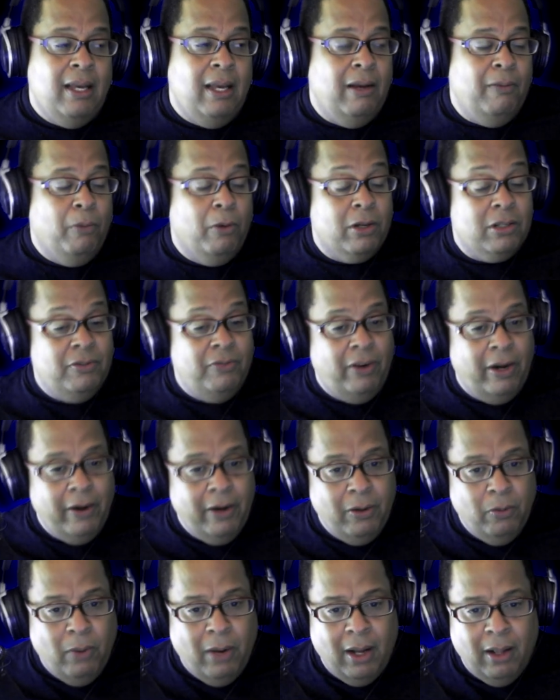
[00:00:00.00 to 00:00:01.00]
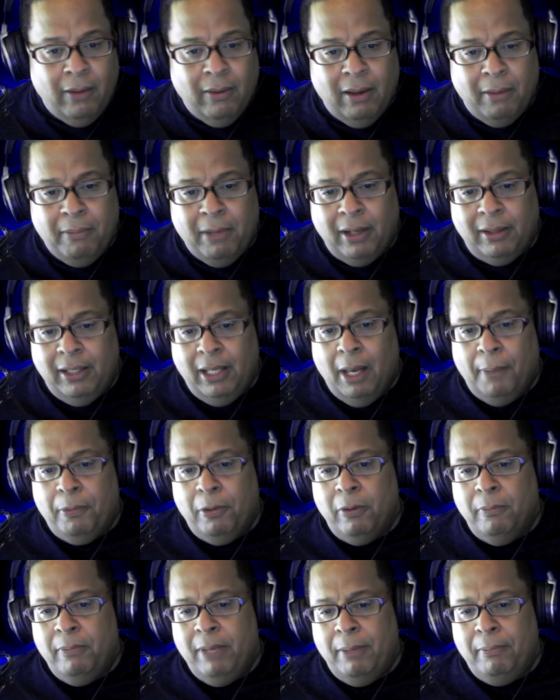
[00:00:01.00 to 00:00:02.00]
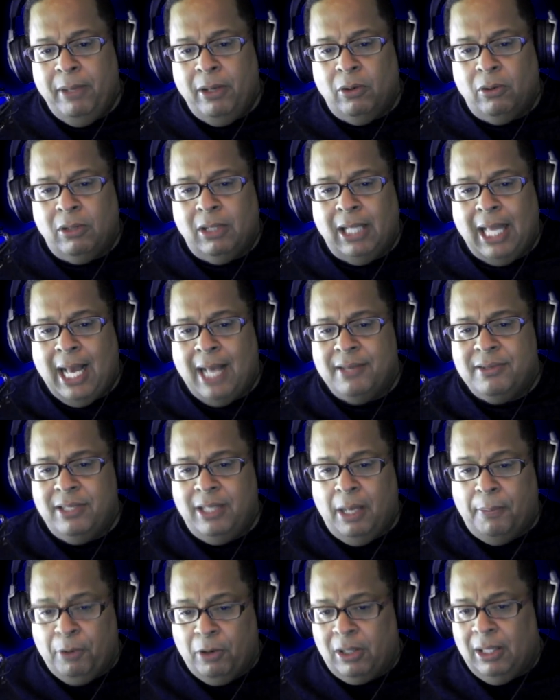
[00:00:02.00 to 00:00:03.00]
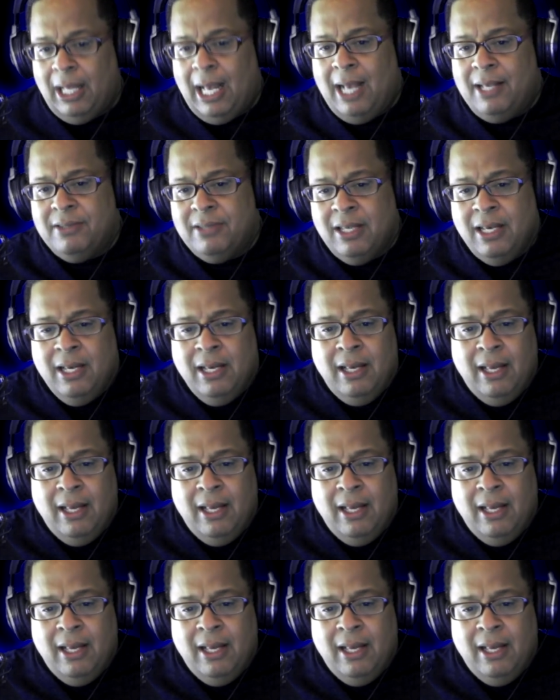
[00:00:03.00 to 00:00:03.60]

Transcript: it works very well among the upper middle class, the upper class,